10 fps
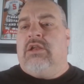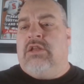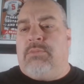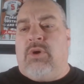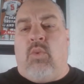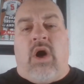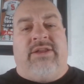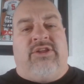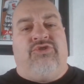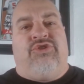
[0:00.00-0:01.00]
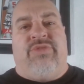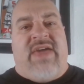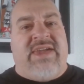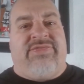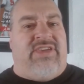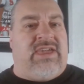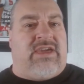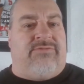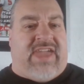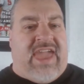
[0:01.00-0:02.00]
number one, do they
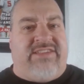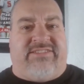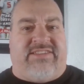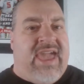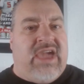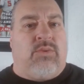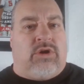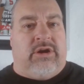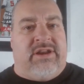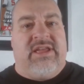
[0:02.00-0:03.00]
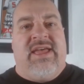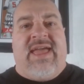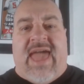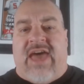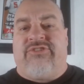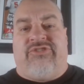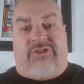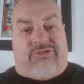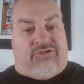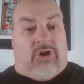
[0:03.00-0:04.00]
think of Casey Hayward as
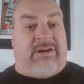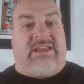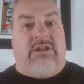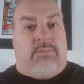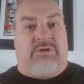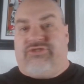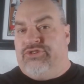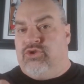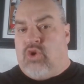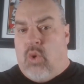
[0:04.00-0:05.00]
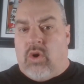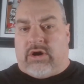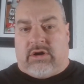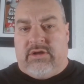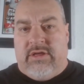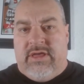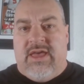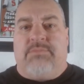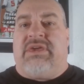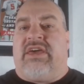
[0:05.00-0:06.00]
their starting number two corner?
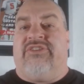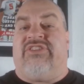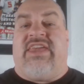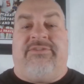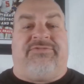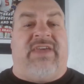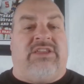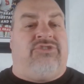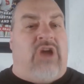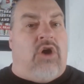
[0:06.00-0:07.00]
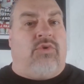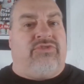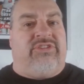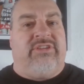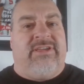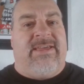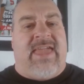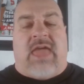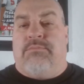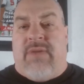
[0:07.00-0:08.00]
Because if they don't,
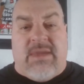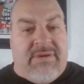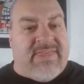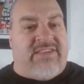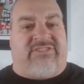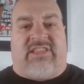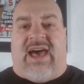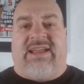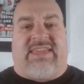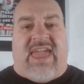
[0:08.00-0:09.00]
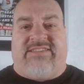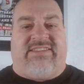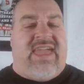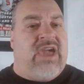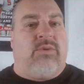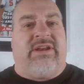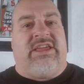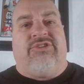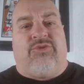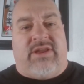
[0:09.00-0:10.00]
and maybe they slide Casey
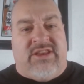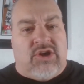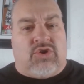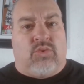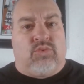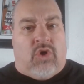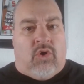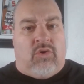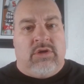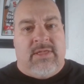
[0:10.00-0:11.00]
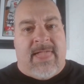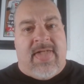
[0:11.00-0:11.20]
Hayward into a nickel role,